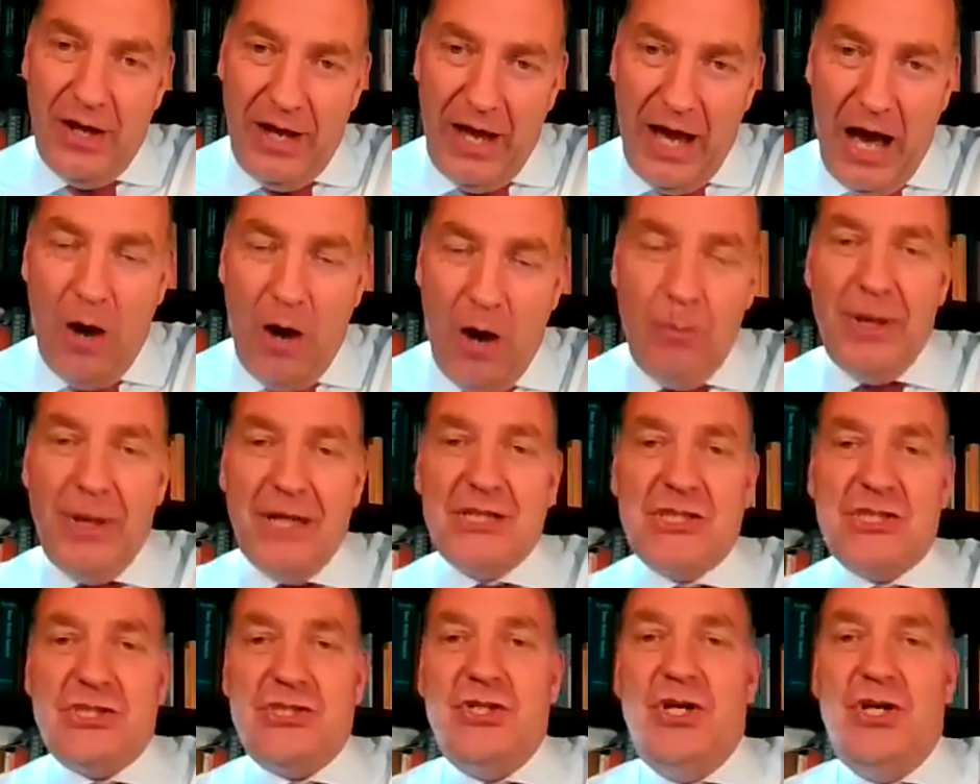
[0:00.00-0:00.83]
How
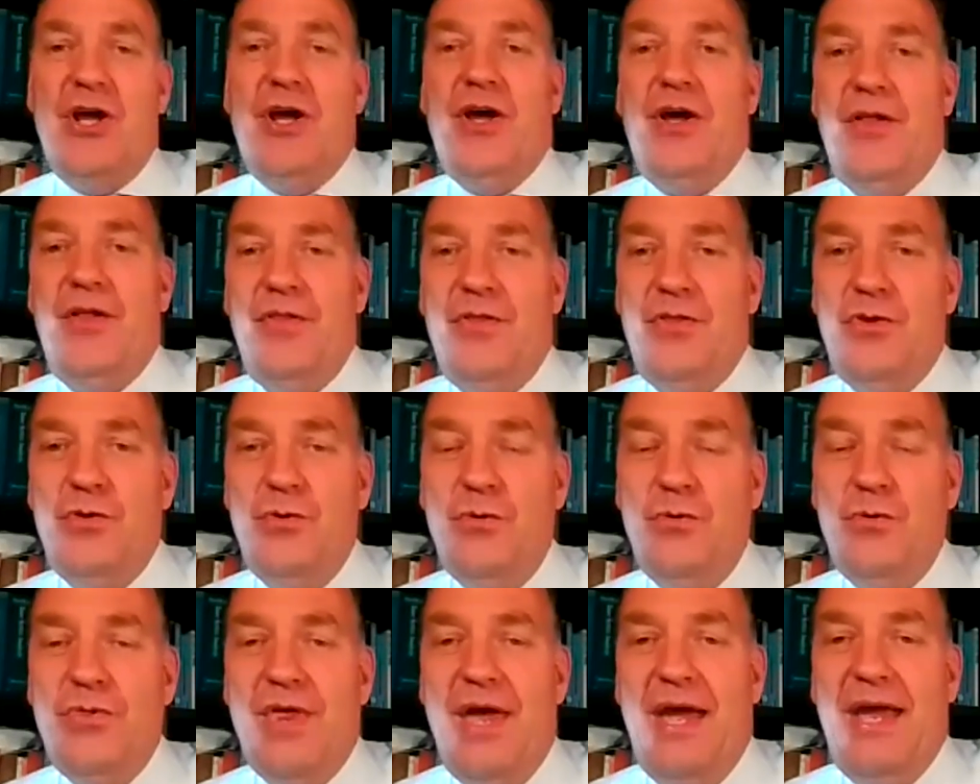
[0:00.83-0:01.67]
much
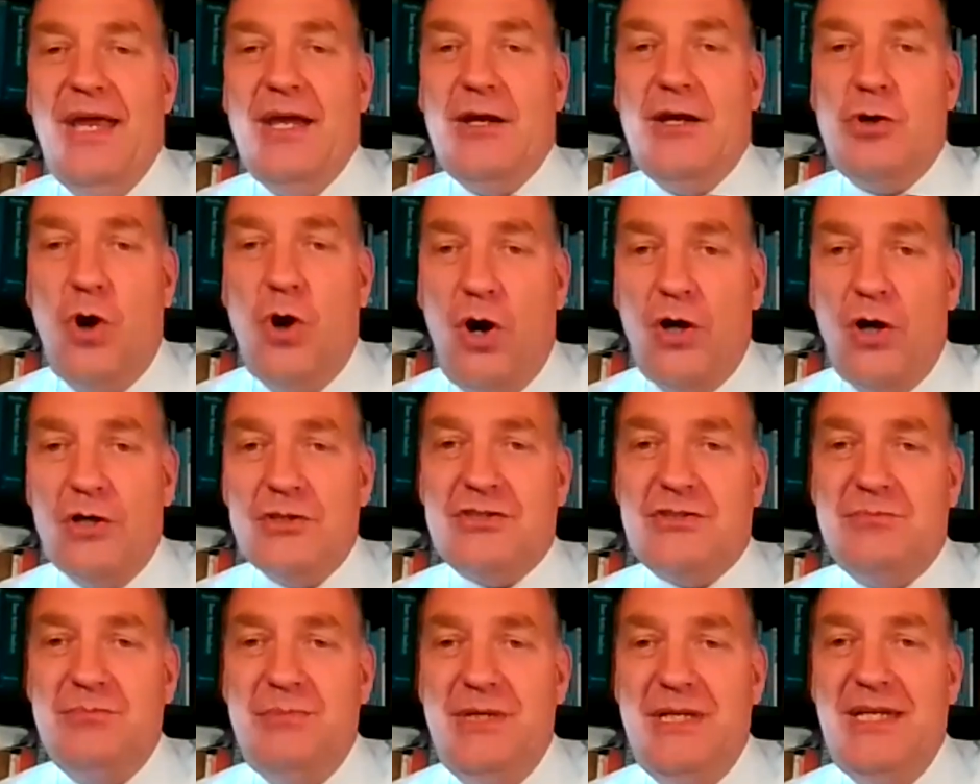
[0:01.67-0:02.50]
do they
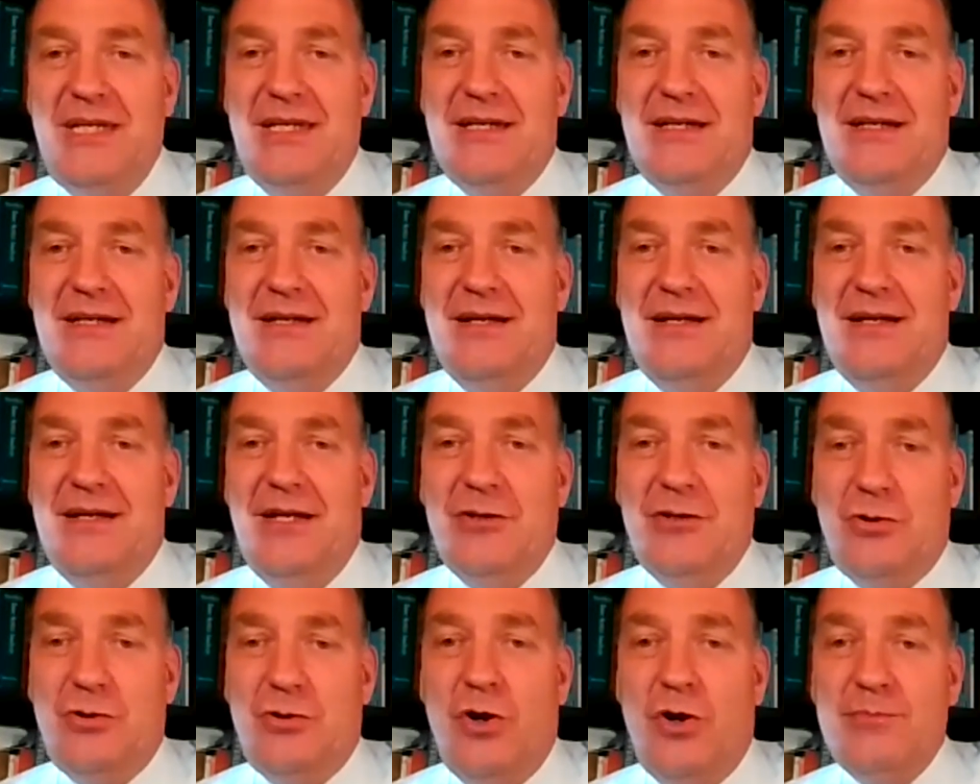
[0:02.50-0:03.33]
cost me
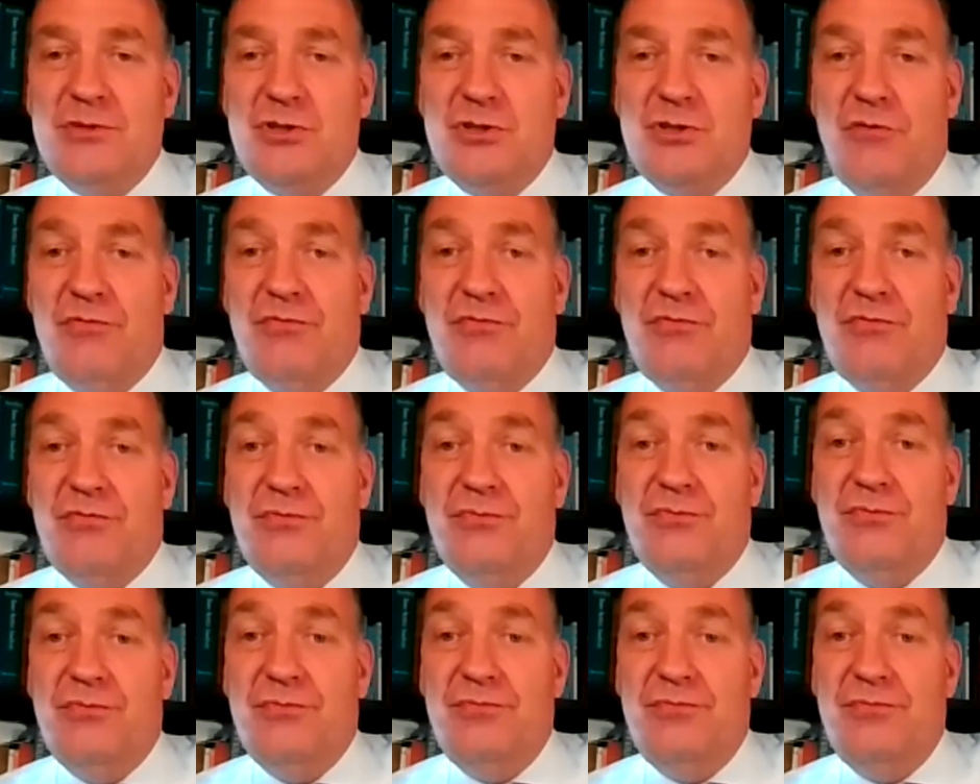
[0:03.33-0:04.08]
in terms of,